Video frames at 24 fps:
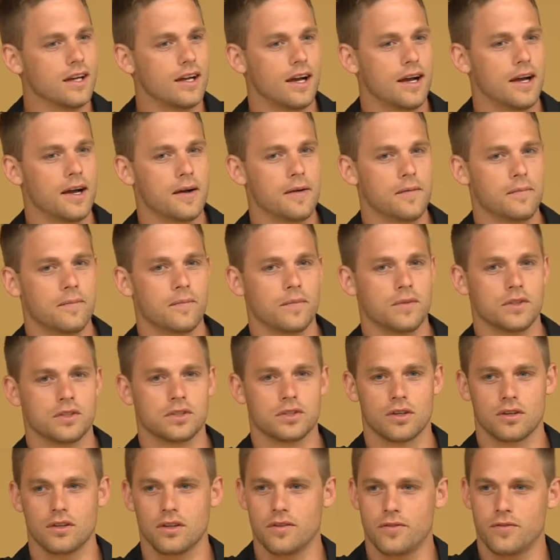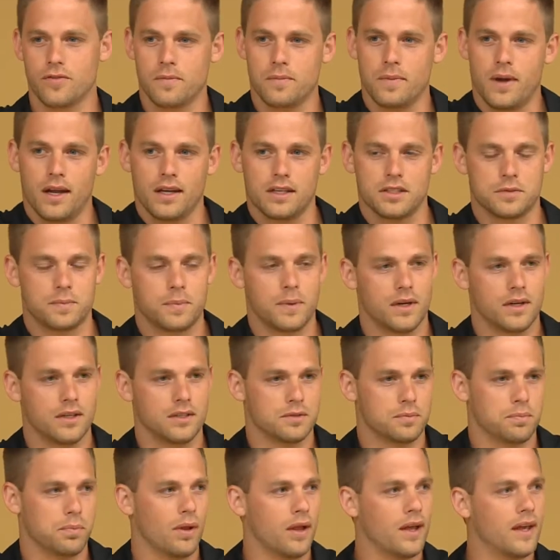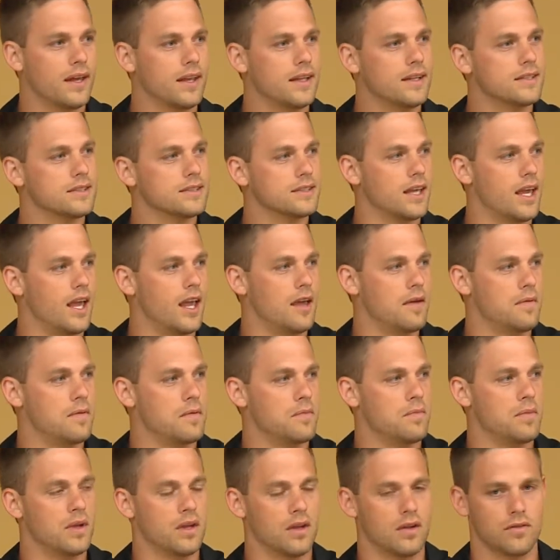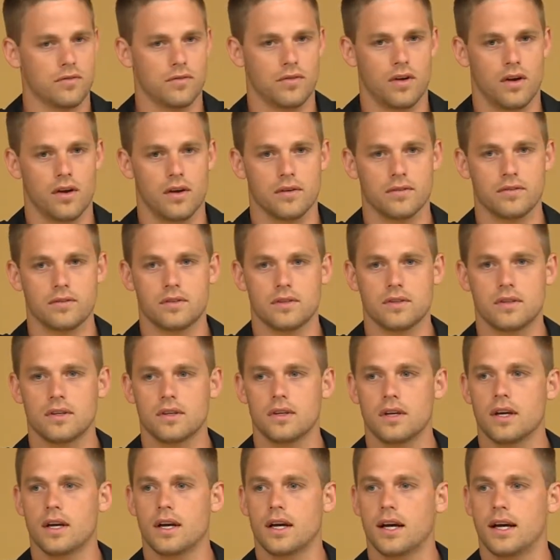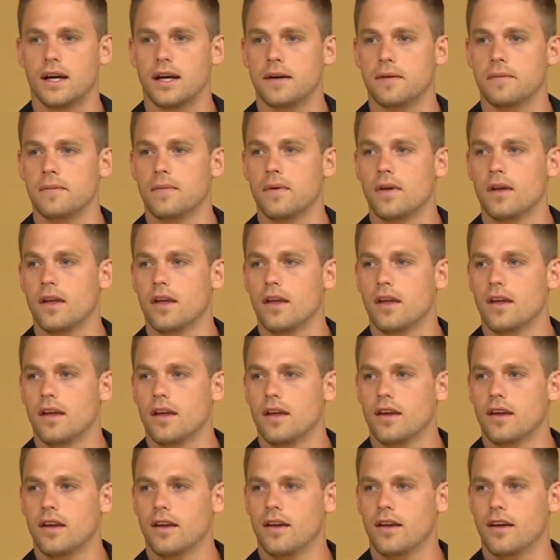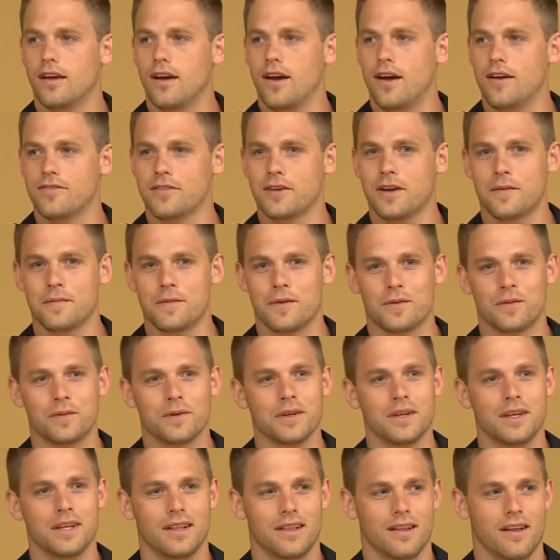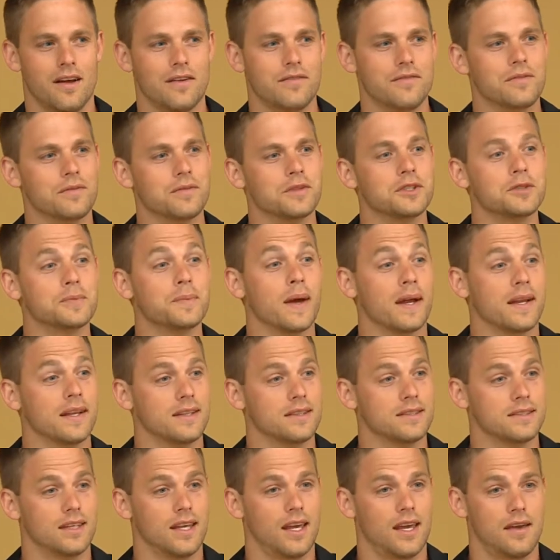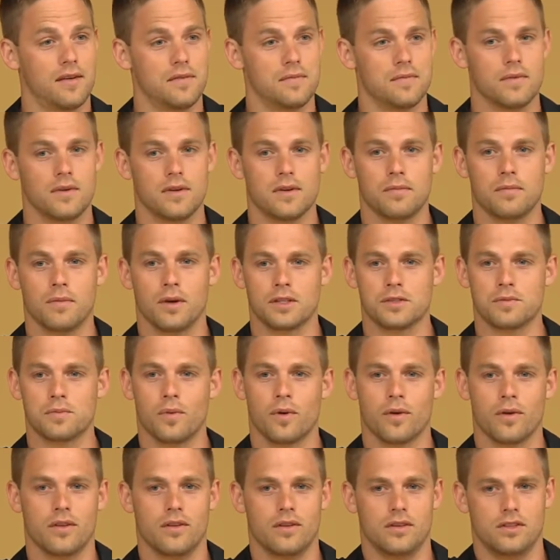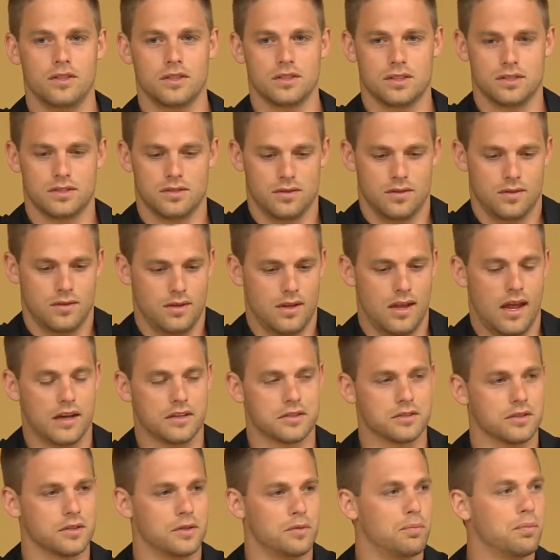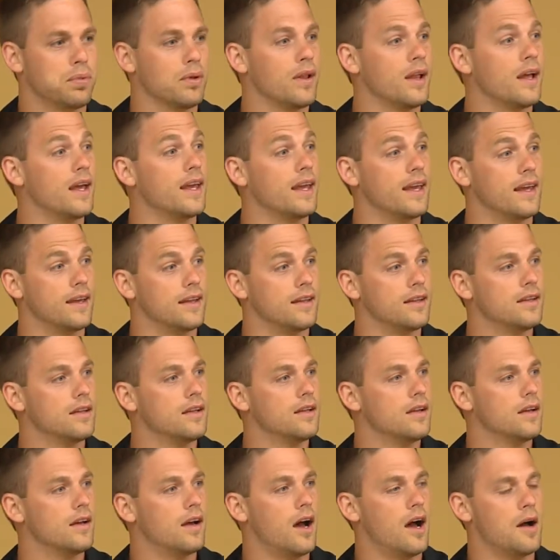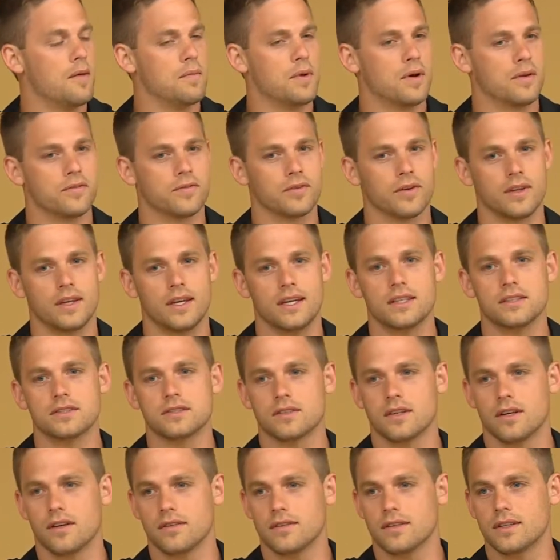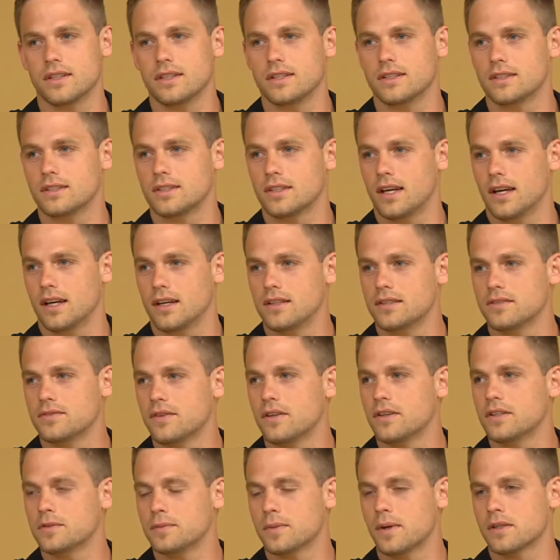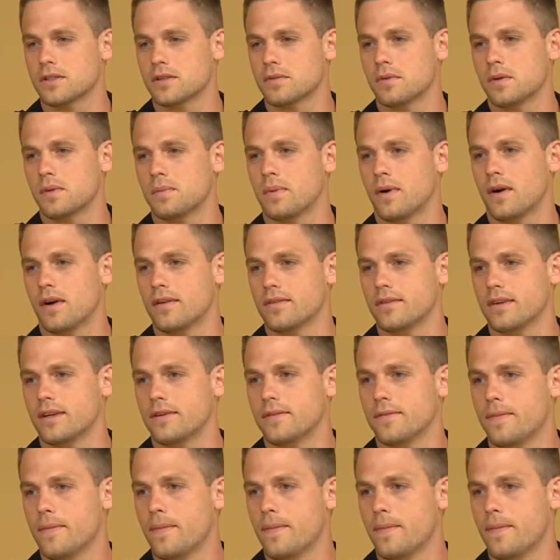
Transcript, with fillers: um, certainly from my experience playing in this game and being involved, um, I've come to really love and respect this game much more than just actually playing it, uh, but for the history of it. It's, uh, it's very special to be a part of it.